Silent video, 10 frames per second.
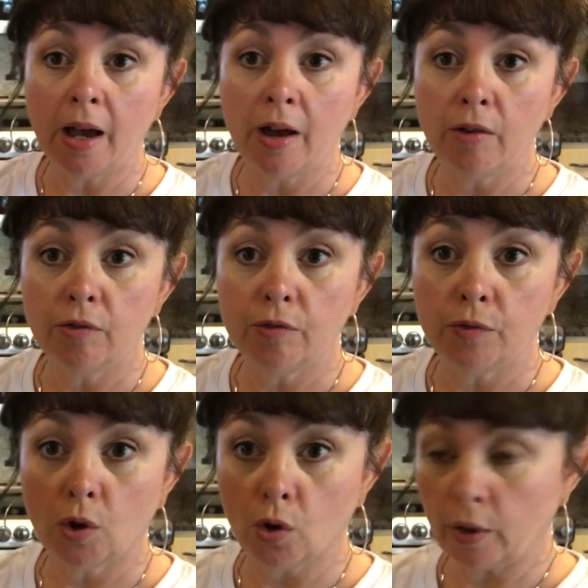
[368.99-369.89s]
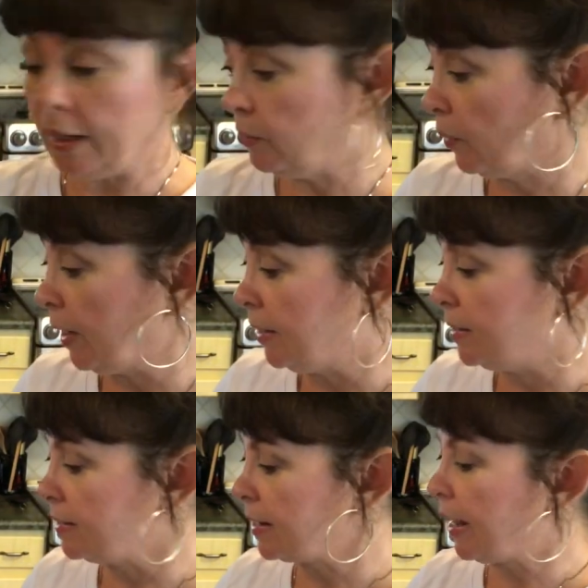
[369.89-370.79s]
of the green ones
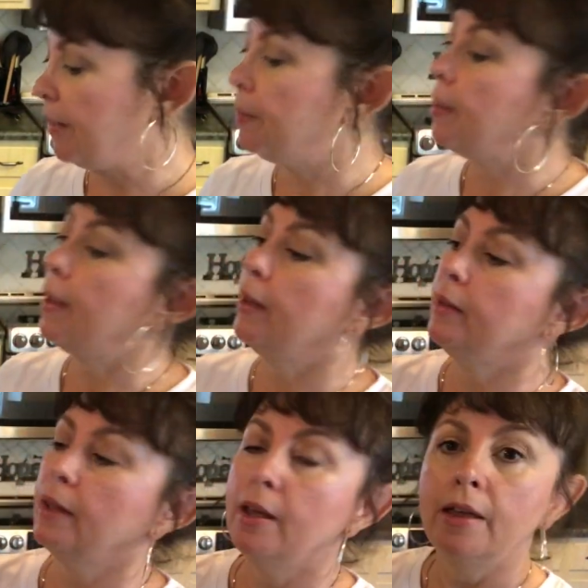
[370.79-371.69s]
and then